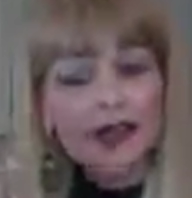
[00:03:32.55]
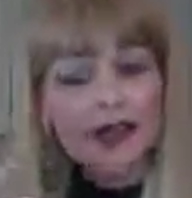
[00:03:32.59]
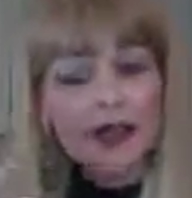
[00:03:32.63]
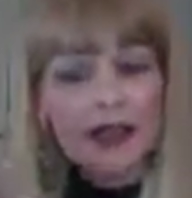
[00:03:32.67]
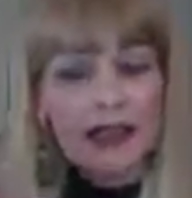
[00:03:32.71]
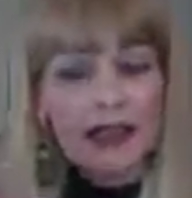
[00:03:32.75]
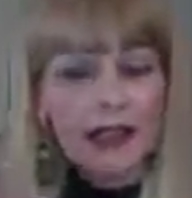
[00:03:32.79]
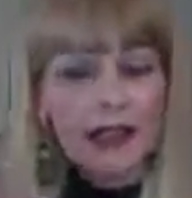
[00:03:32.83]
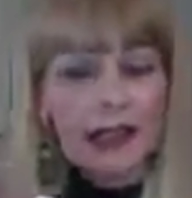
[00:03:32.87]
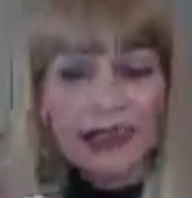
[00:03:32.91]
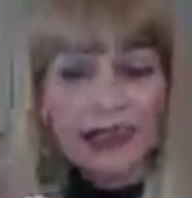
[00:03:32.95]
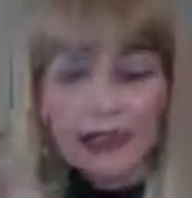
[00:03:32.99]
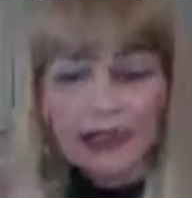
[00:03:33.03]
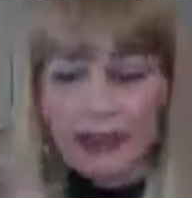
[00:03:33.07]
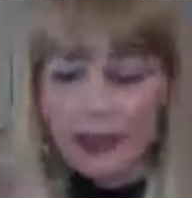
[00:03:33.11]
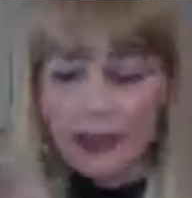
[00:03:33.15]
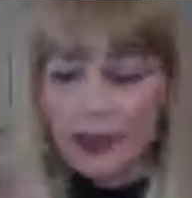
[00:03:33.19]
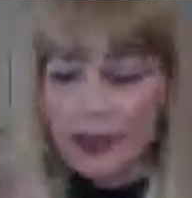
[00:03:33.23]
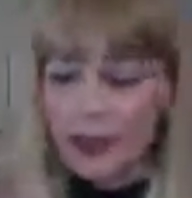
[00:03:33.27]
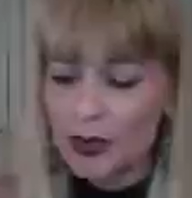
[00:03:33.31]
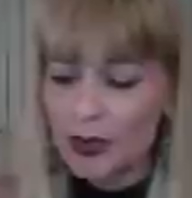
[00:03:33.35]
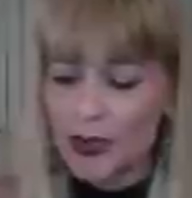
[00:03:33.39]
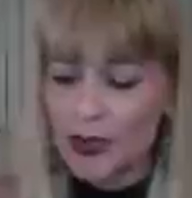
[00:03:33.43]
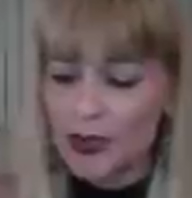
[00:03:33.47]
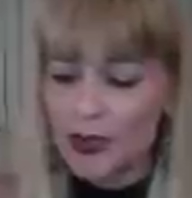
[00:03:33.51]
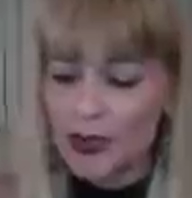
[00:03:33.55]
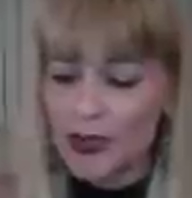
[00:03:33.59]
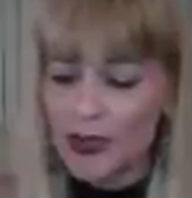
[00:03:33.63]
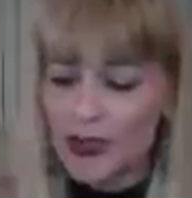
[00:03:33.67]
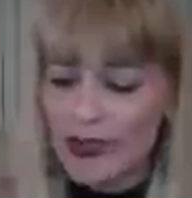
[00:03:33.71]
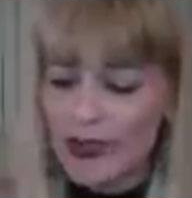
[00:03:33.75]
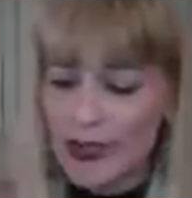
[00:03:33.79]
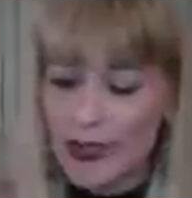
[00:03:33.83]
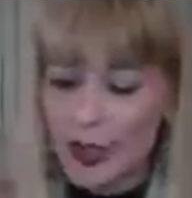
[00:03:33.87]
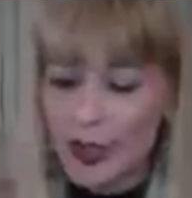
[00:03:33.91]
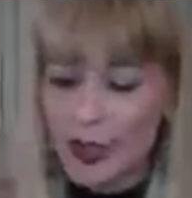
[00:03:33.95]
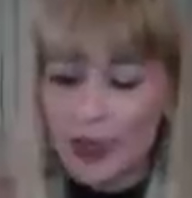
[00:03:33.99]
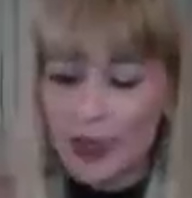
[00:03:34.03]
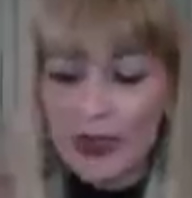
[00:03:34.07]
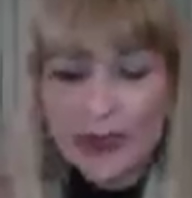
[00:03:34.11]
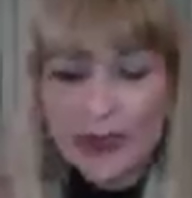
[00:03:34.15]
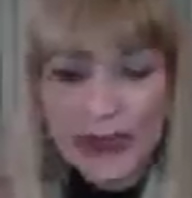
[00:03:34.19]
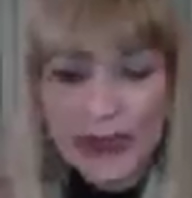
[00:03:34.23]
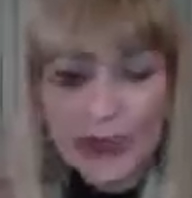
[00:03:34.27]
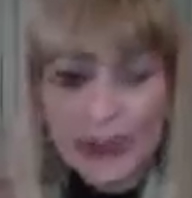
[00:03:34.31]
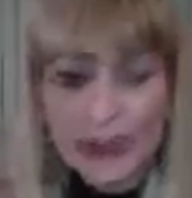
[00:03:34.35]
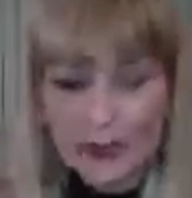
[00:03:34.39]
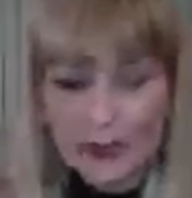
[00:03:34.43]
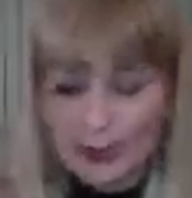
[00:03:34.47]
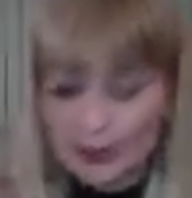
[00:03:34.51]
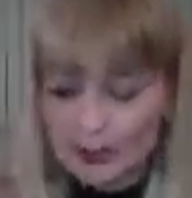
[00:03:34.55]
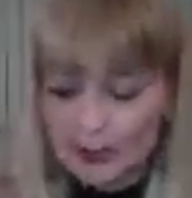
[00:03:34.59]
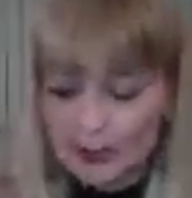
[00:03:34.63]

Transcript: The second thing people do is they open it up